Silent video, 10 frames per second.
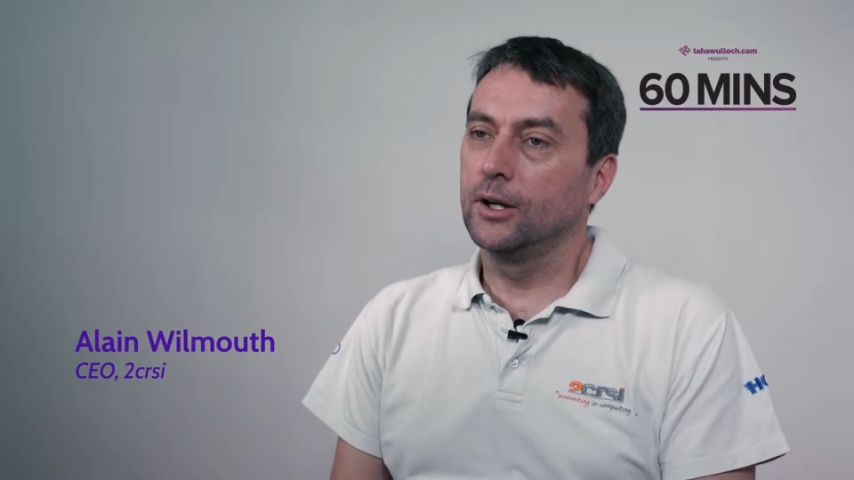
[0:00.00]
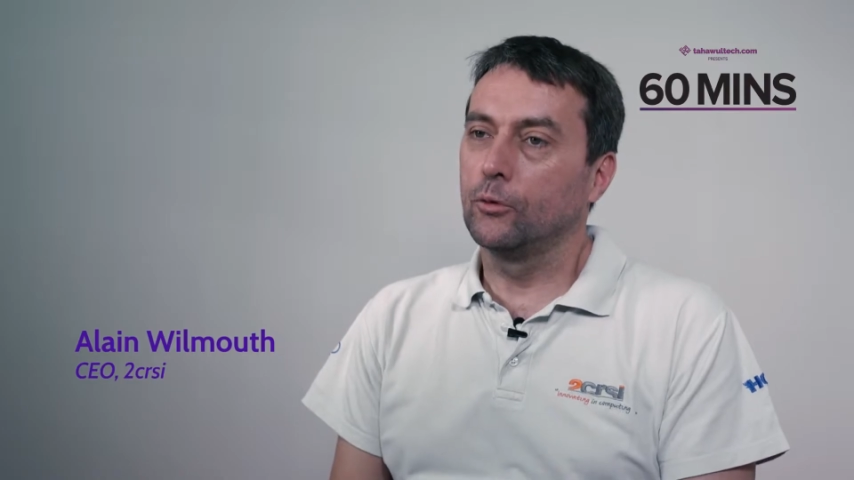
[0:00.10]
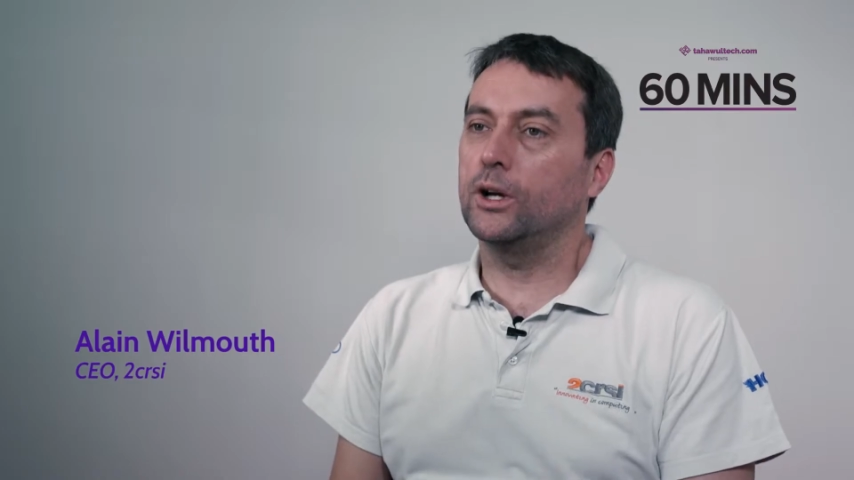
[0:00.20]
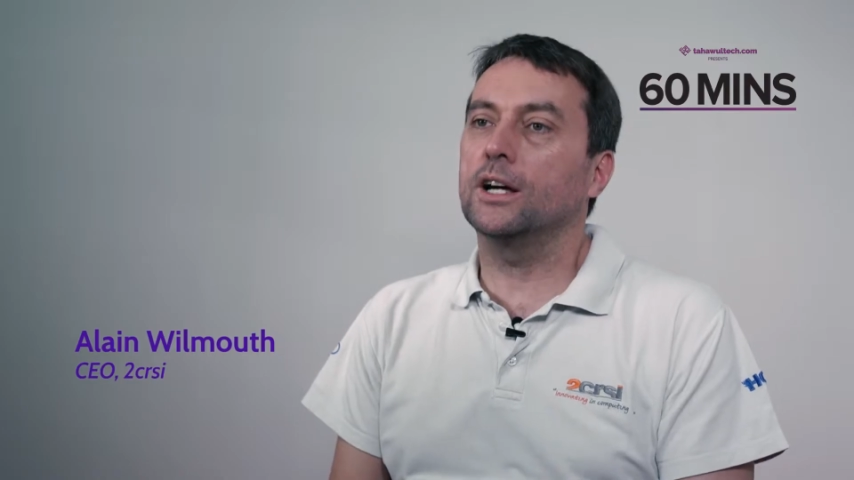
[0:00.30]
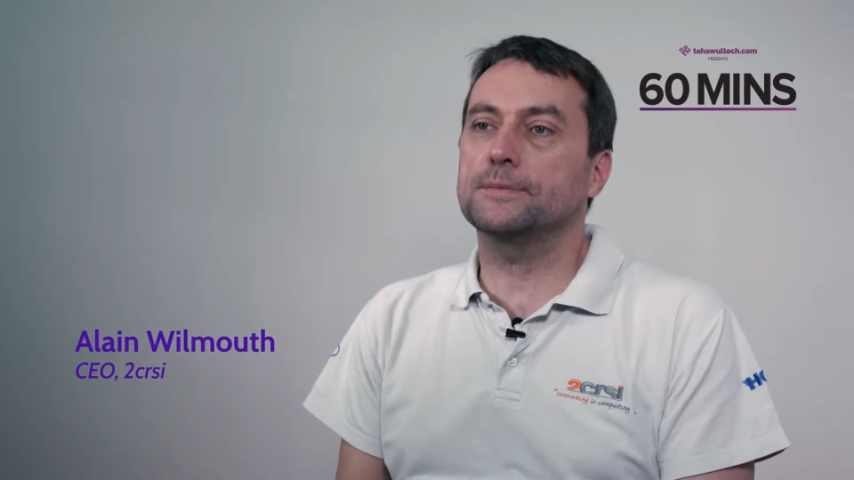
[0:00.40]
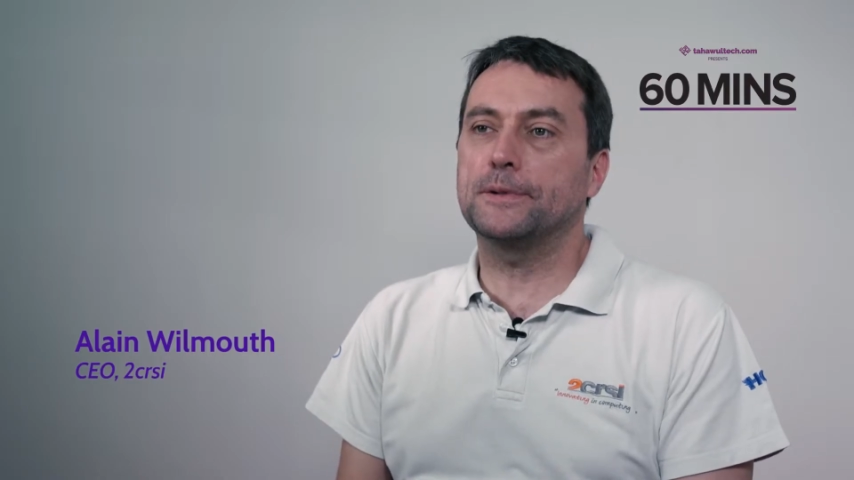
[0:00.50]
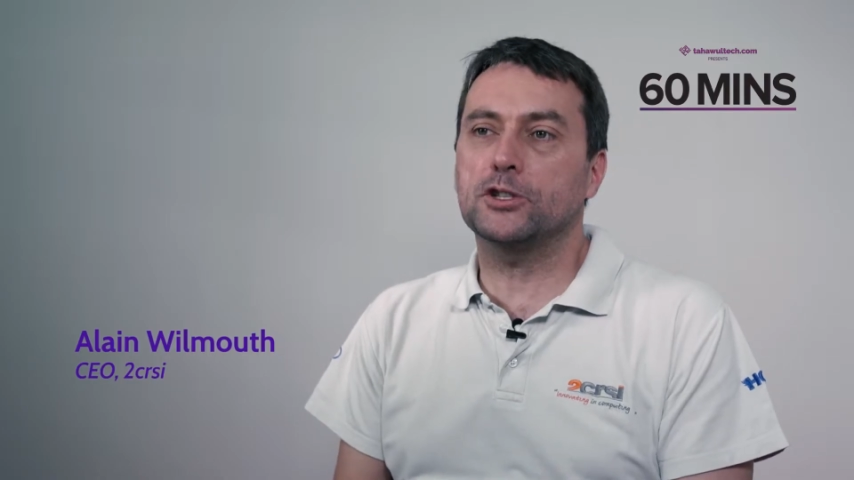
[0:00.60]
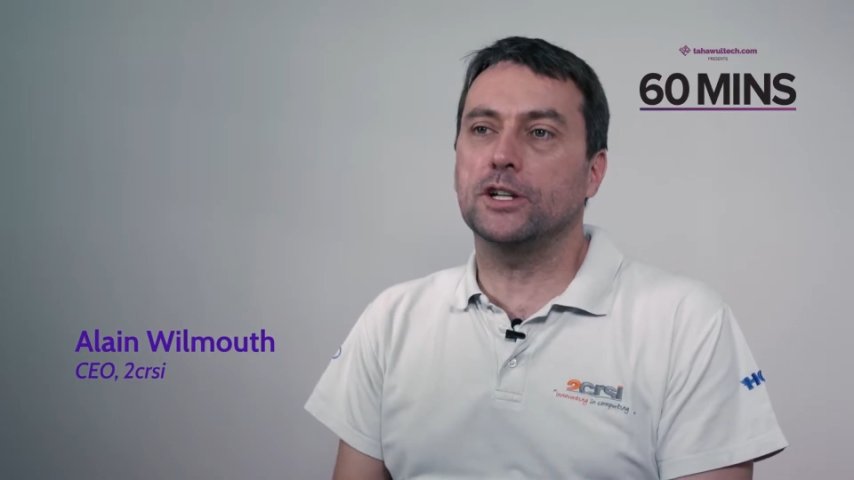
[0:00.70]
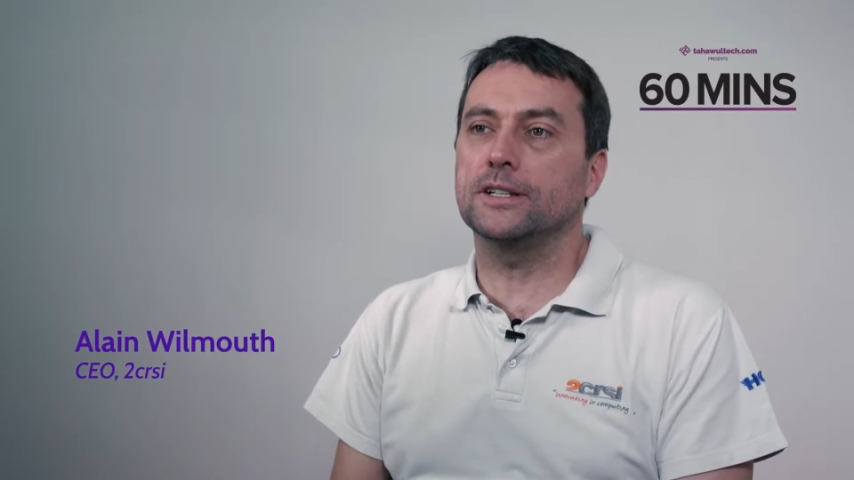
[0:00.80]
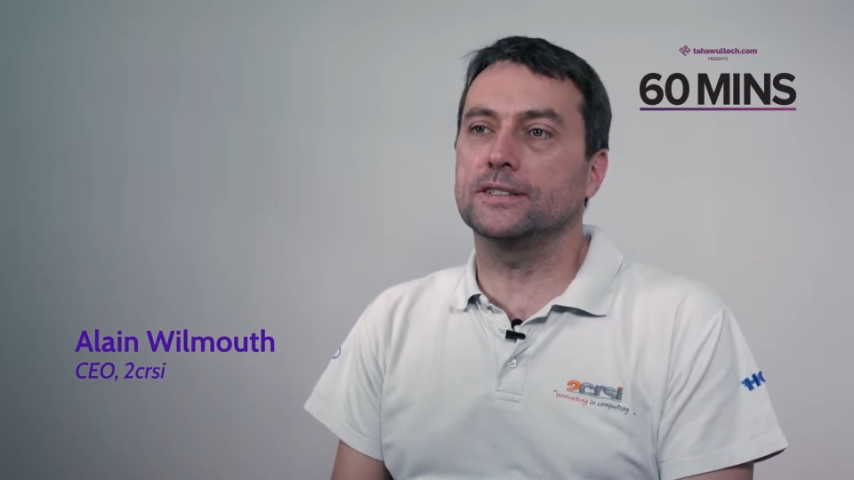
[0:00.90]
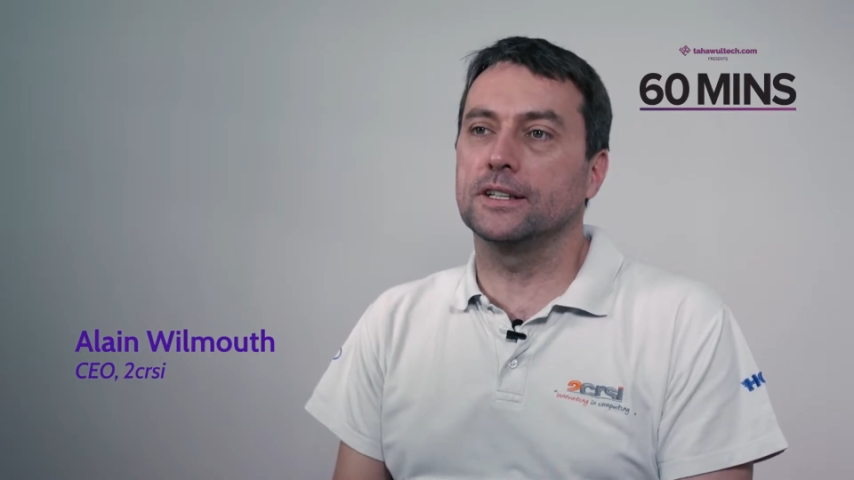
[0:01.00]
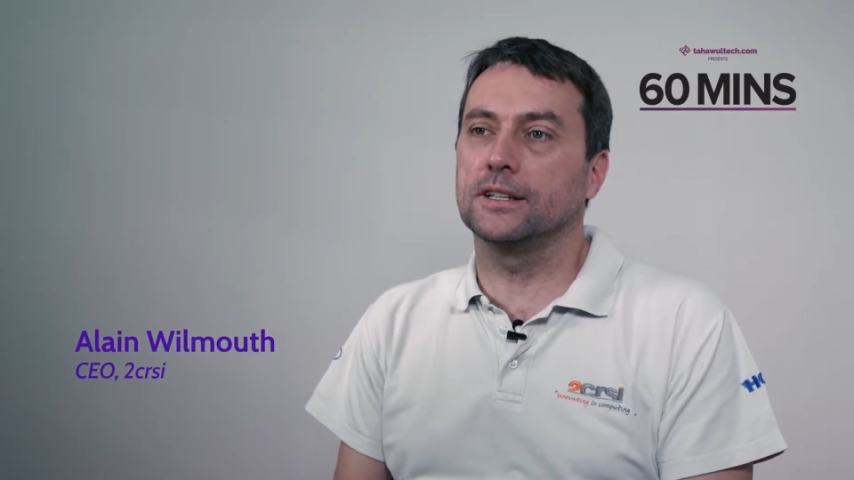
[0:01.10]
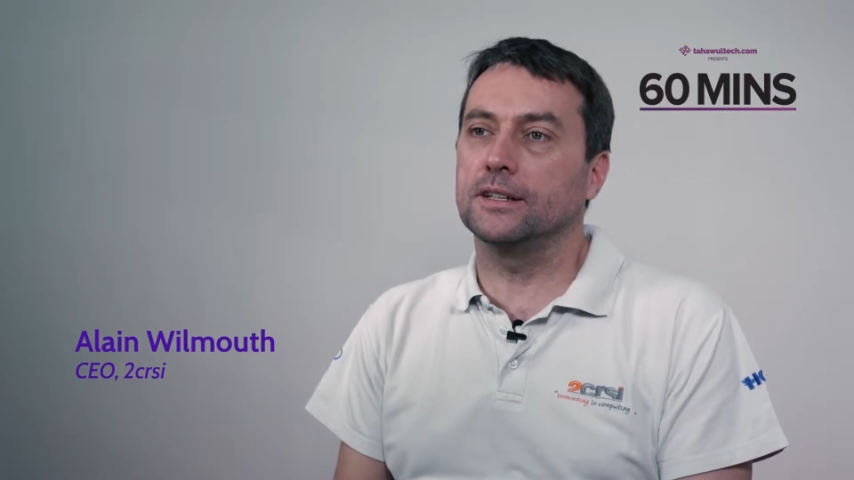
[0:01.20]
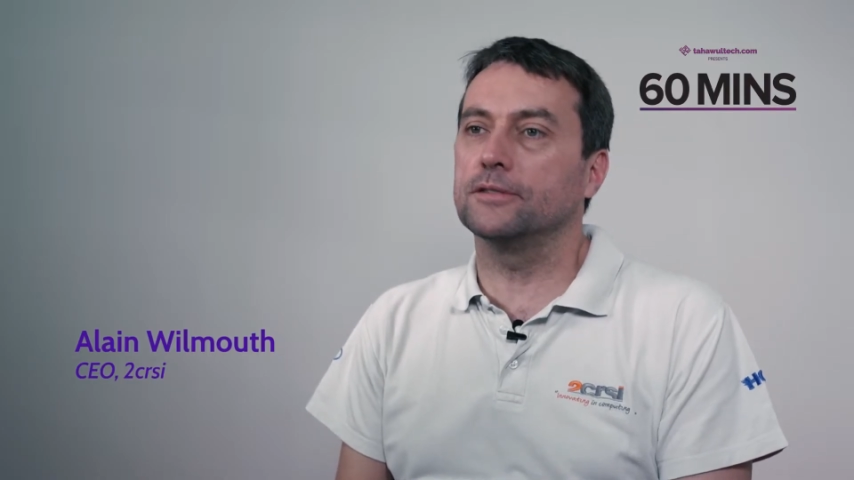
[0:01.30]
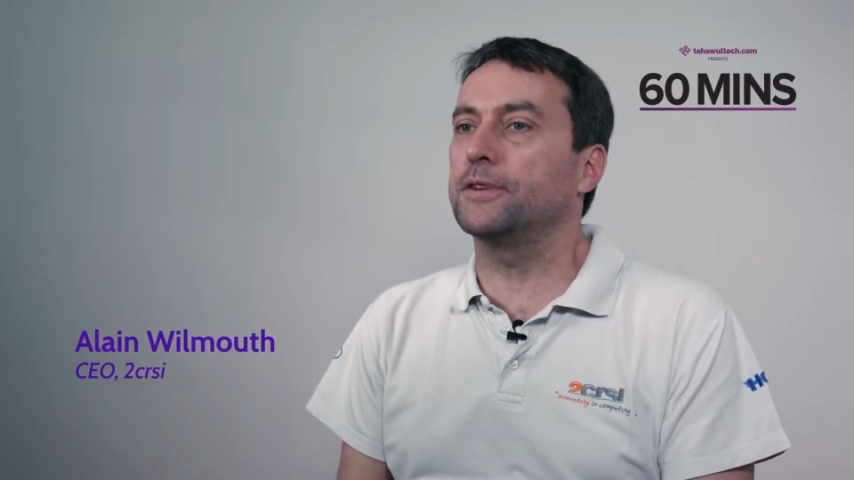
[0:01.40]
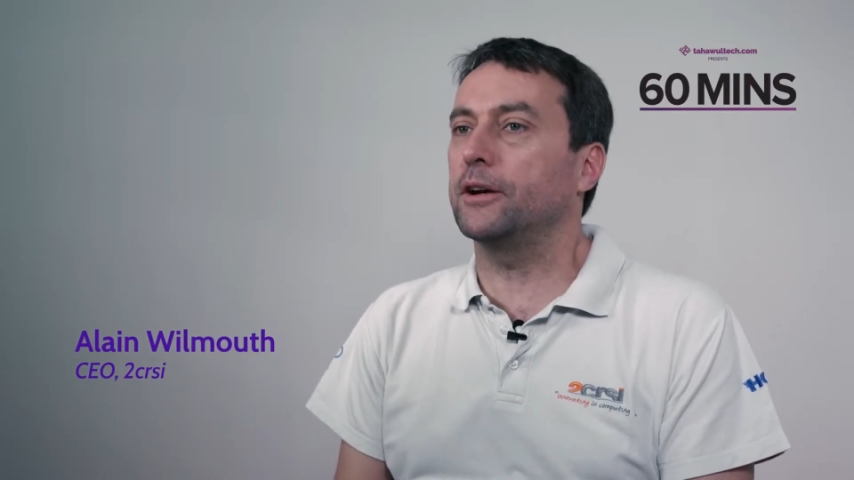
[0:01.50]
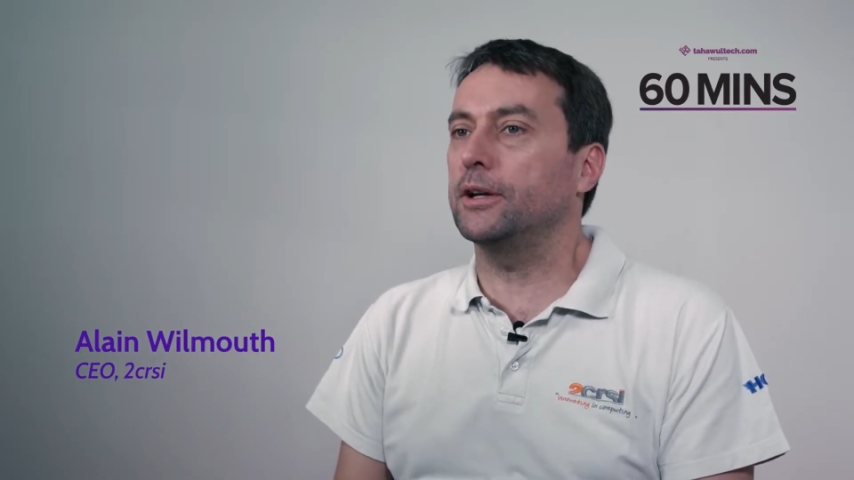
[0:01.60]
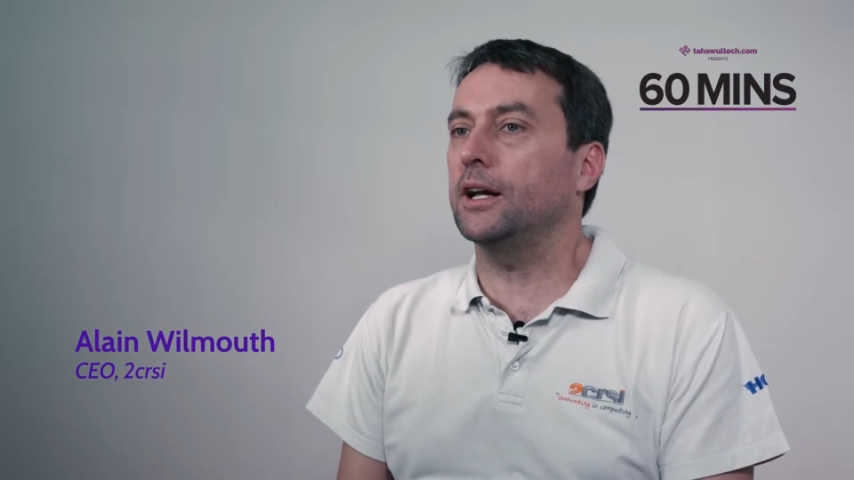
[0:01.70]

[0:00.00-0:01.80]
We are specializing in very